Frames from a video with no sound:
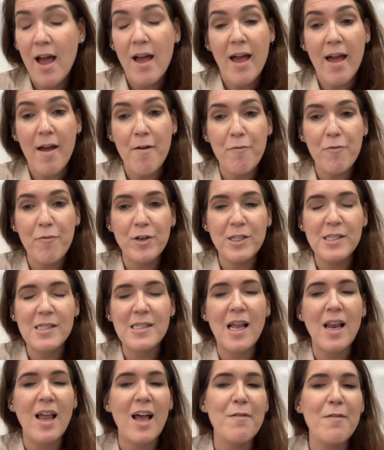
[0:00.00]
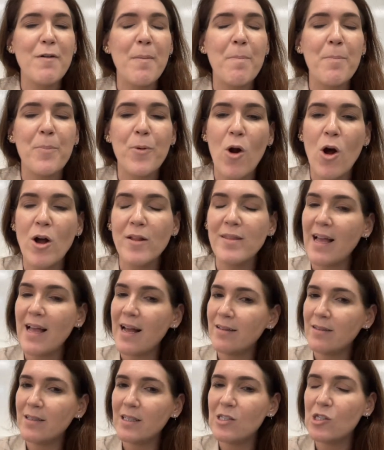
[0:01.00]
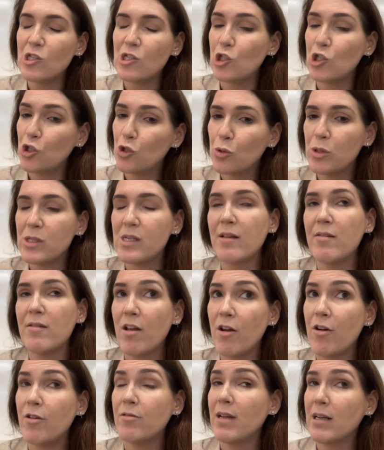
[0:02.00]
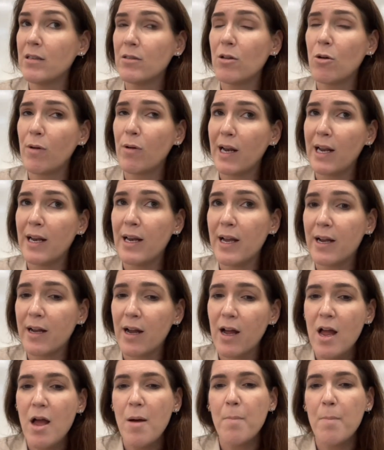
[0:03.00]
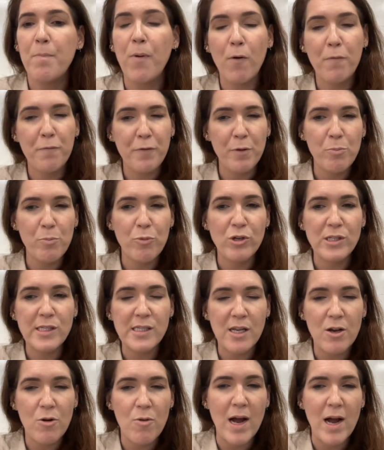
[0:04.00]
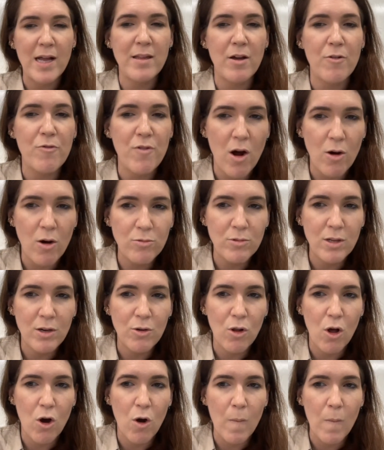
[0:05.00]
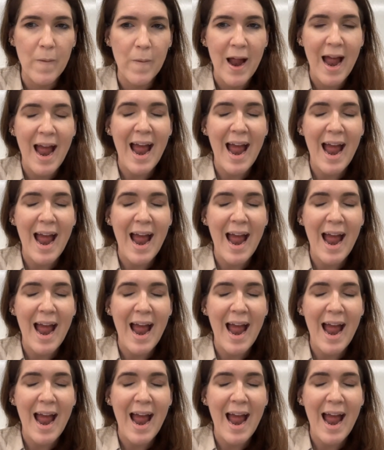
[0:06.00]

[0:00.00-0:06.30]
Every Saliva Pro dentist use at their dental clinic, both in Brazil and around the globe.